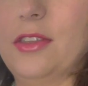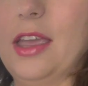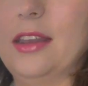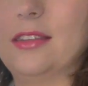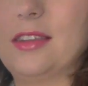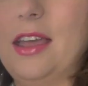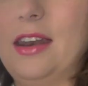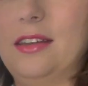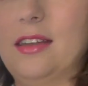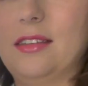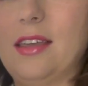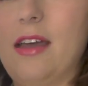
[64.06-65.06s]
the inside it
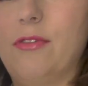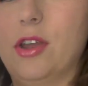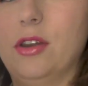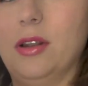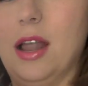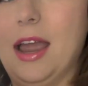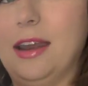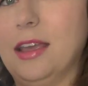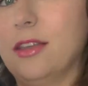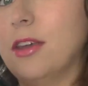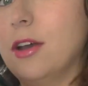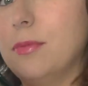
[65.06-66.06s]
does have a good
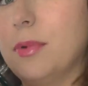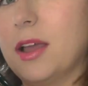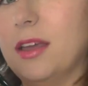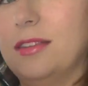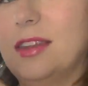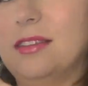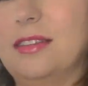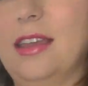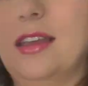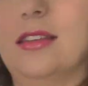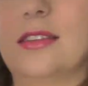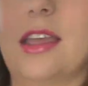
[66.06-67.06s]
lining though because this
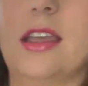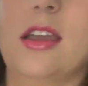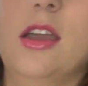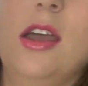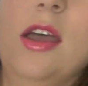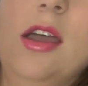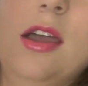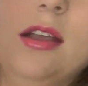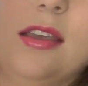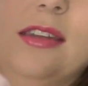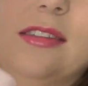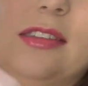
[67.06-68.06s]
is like
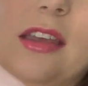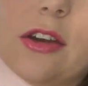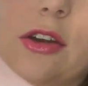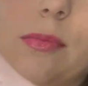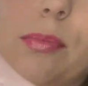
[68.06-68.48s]
considered